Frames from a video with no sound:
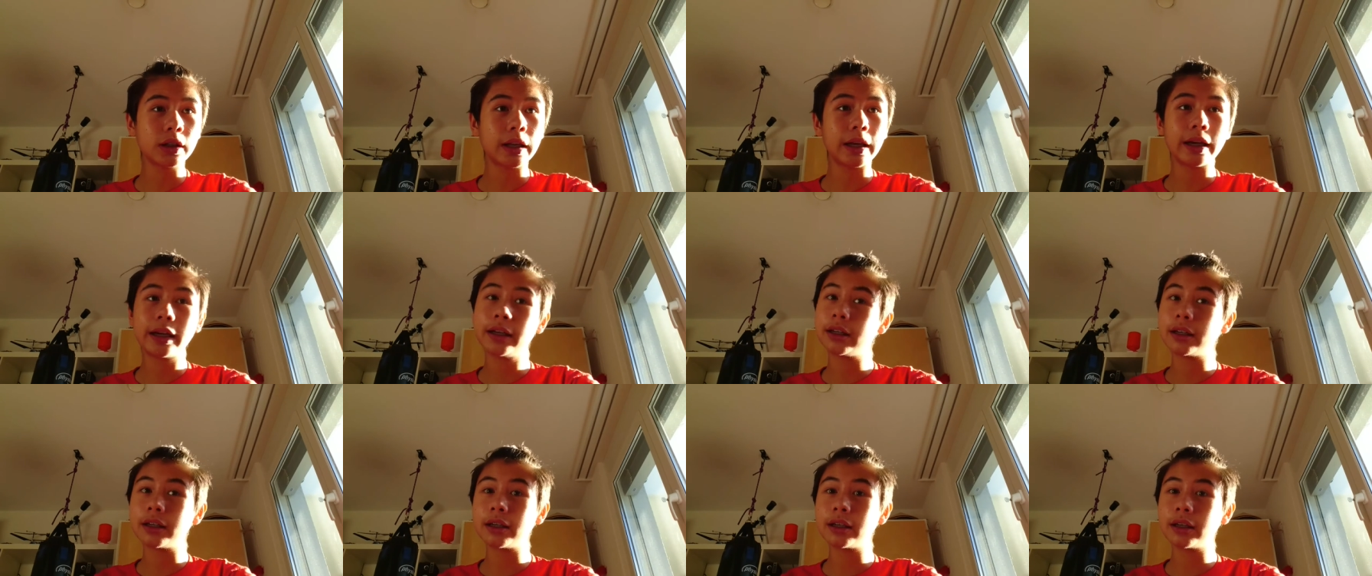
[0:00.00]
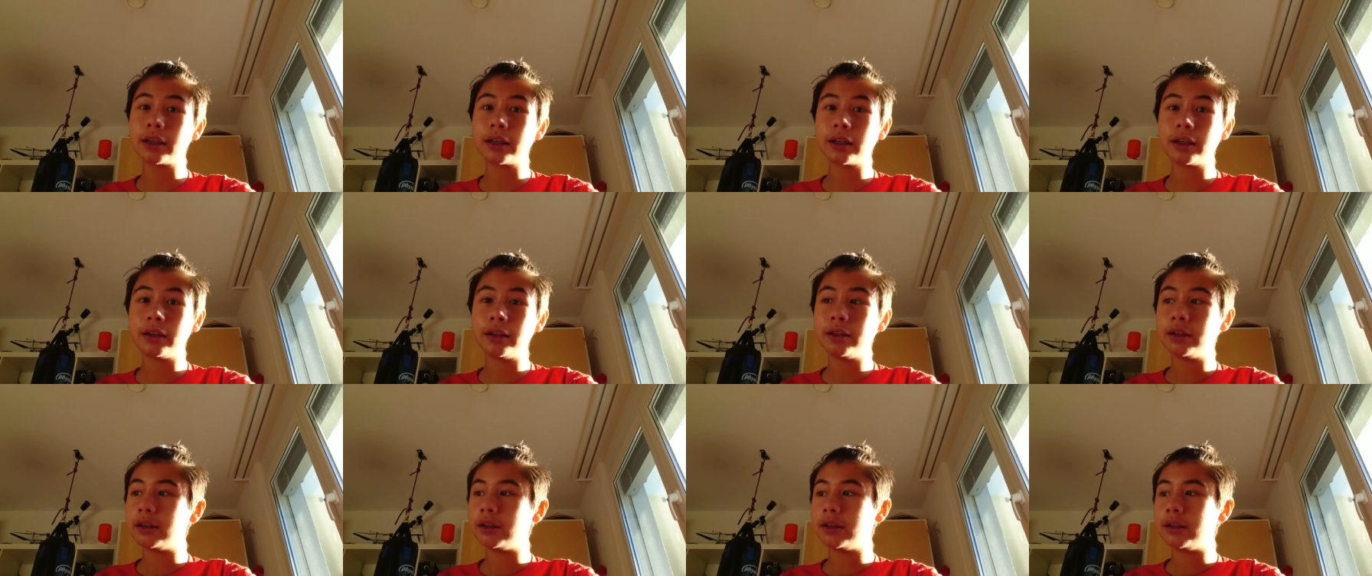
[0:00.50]
like
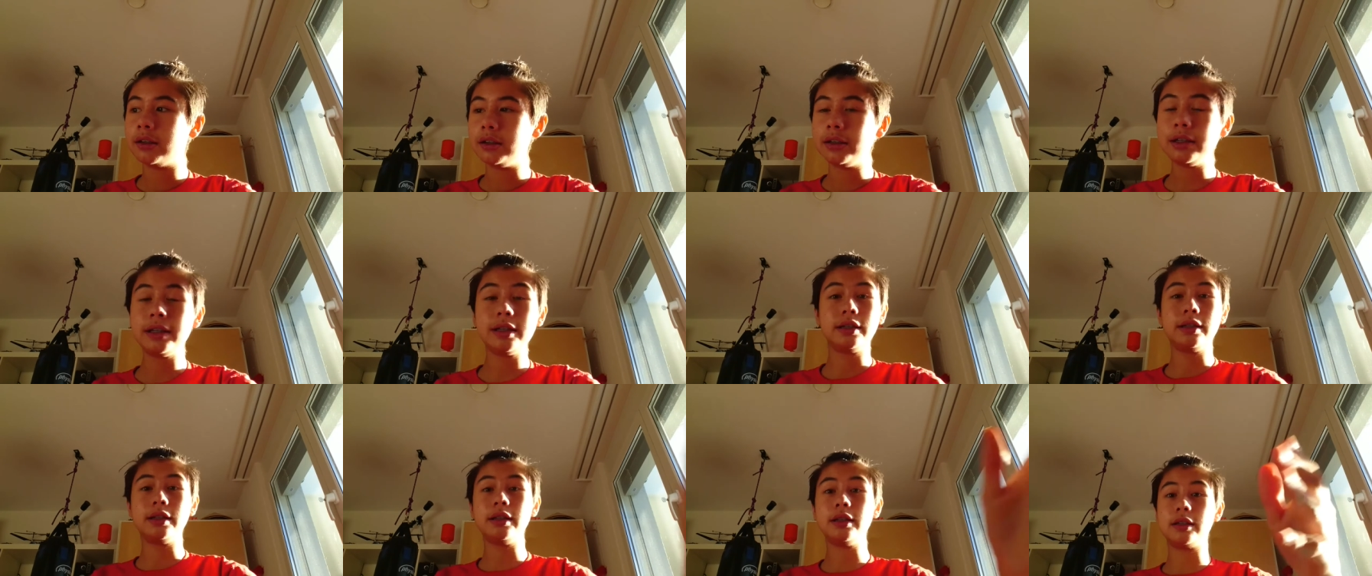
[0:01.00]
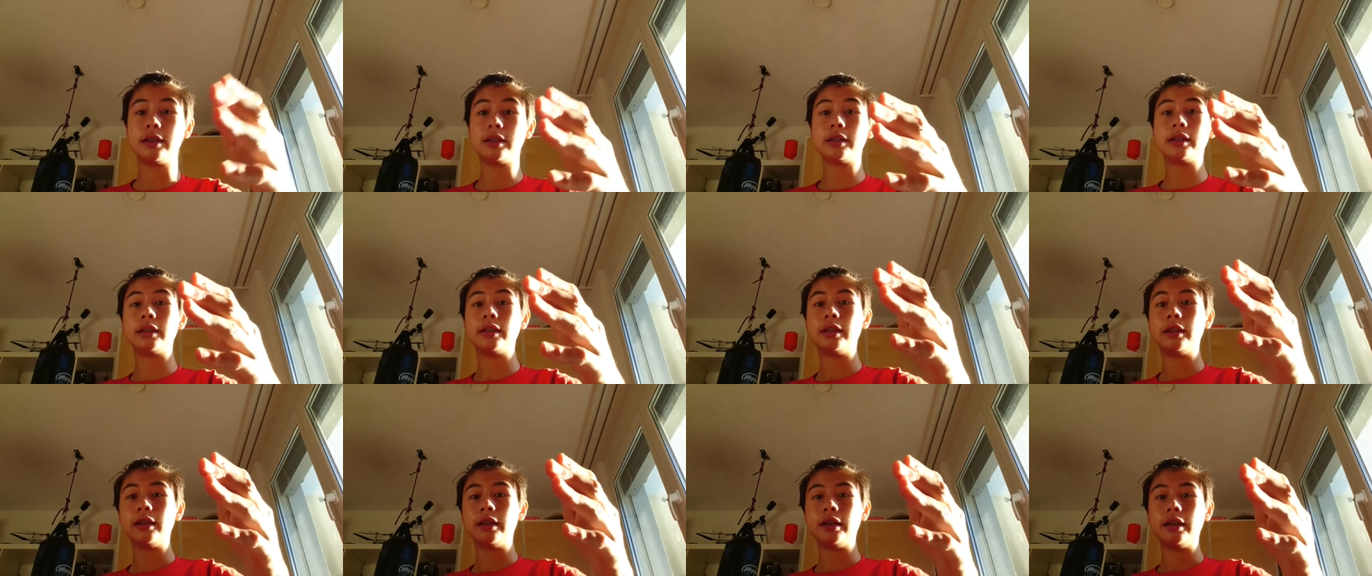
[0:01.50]
this is,